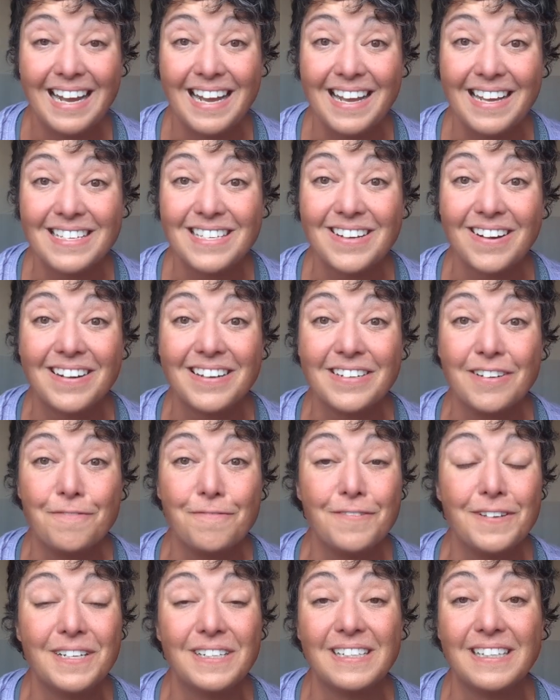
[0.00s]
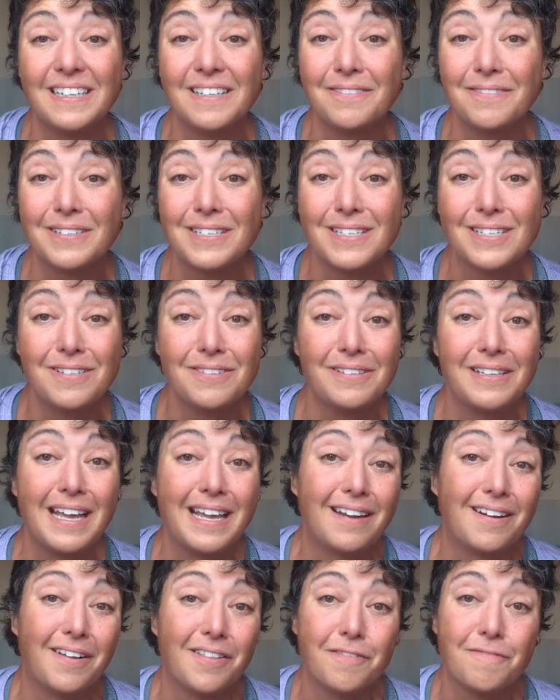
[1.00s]
I started to feel it, it was too
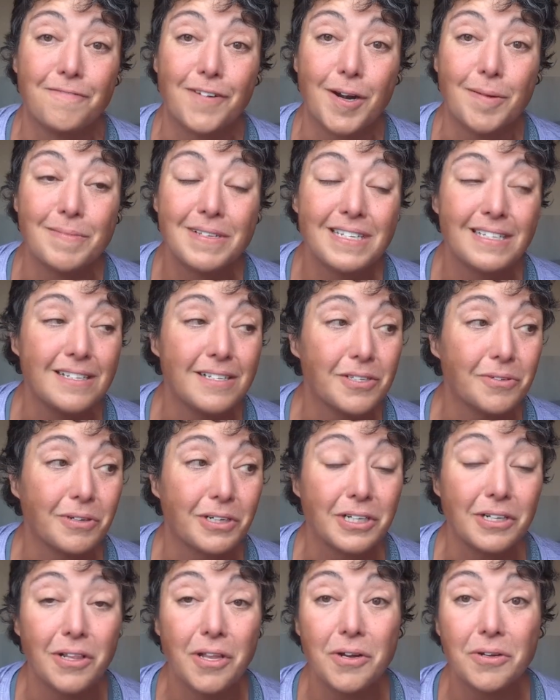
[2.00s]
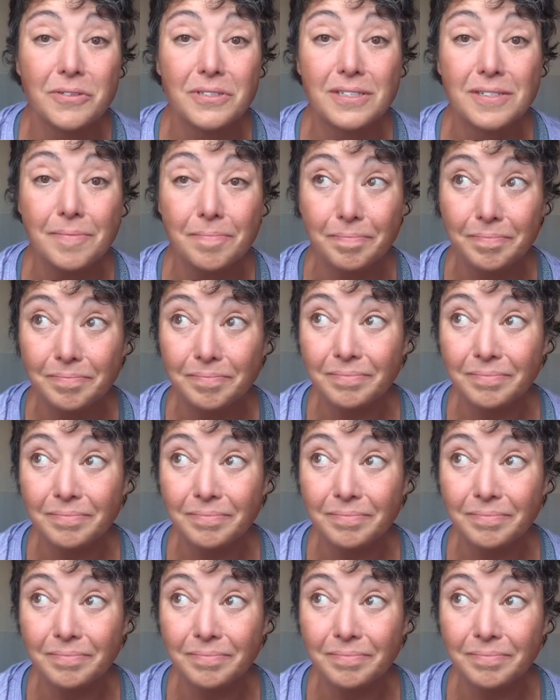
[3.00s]
late. All the pharmacies were closed.